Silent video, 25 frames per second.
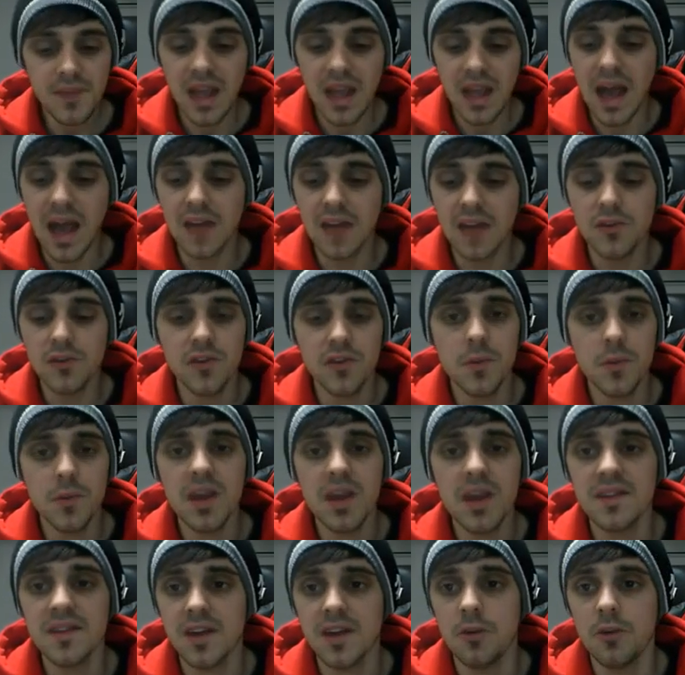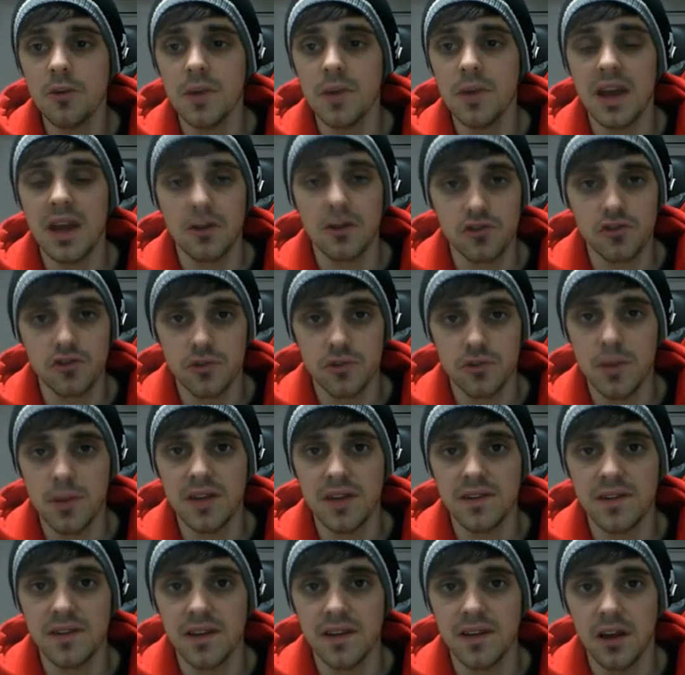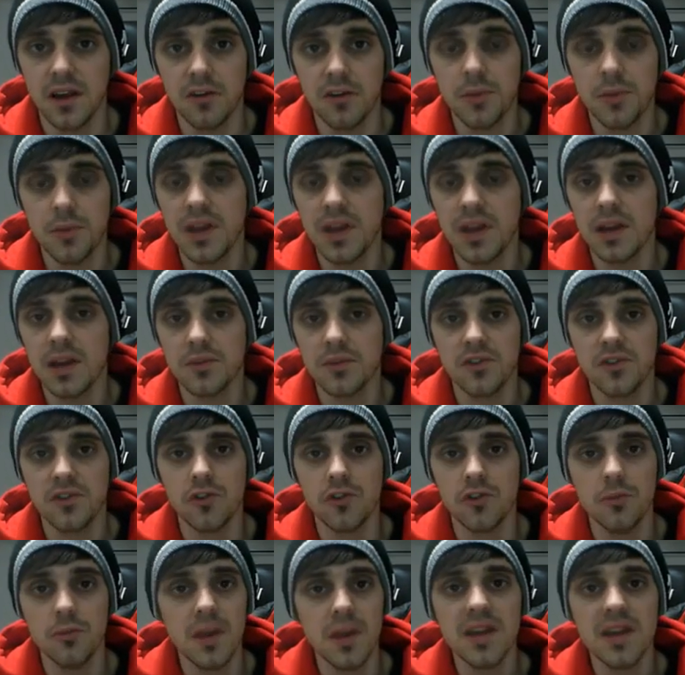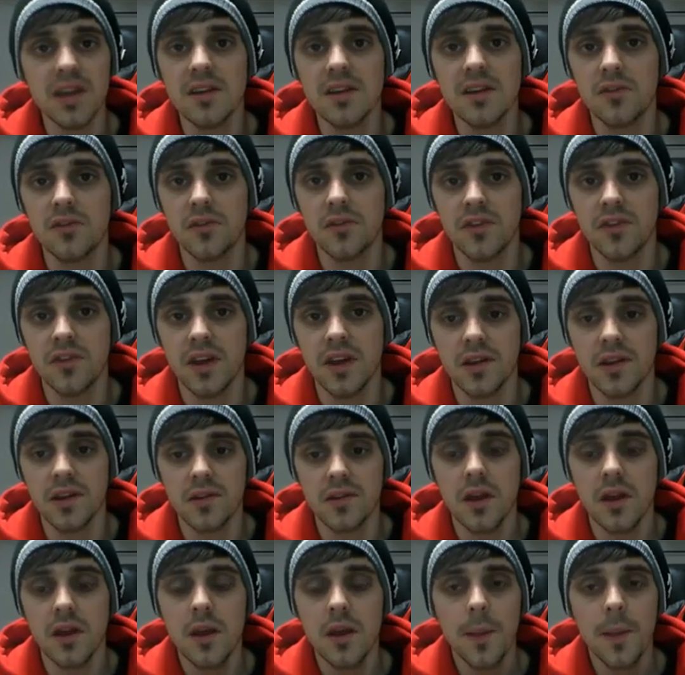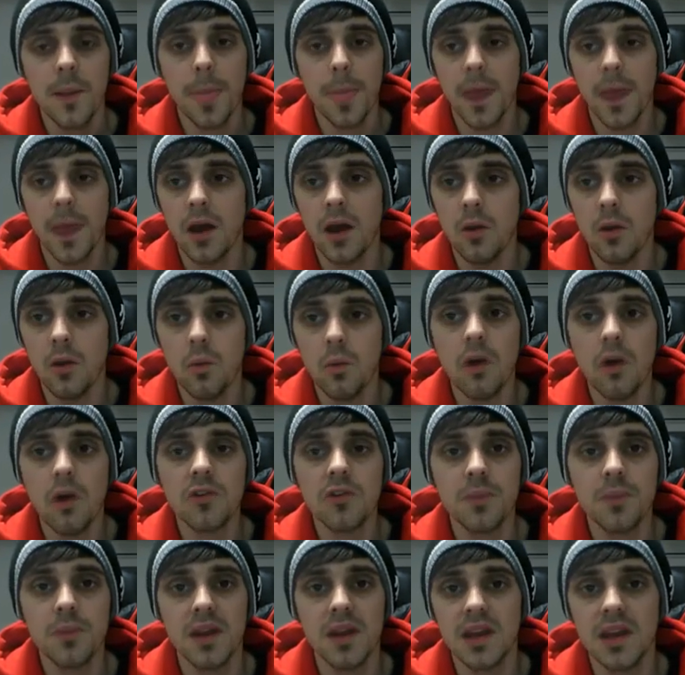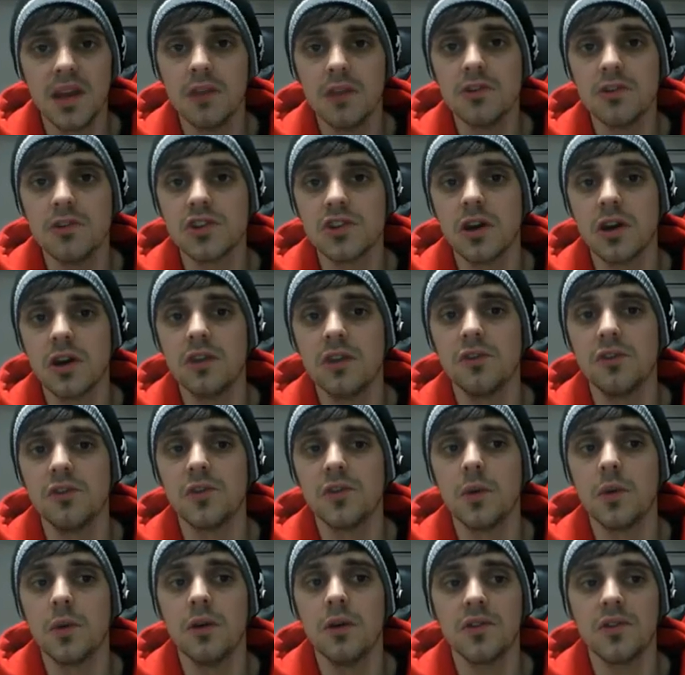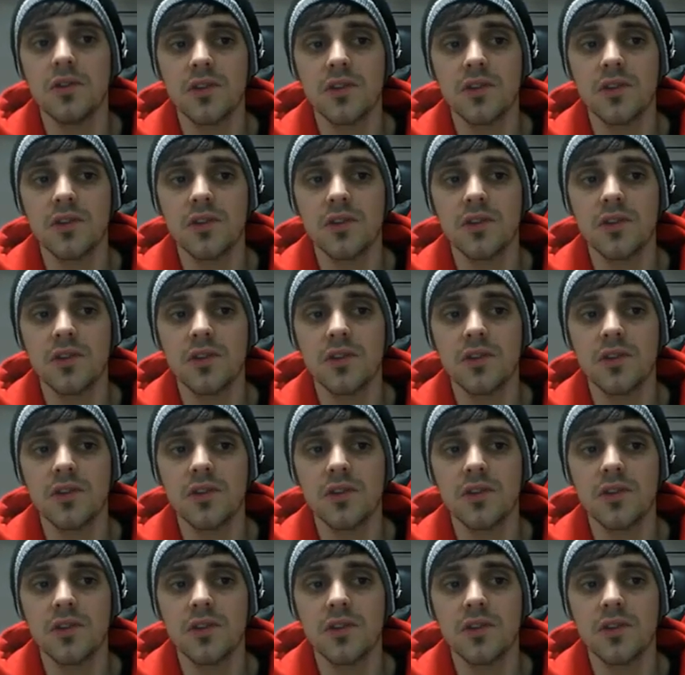And for me, it's helped me out tremendously. I've been able to do many different things whilst being here in China as well.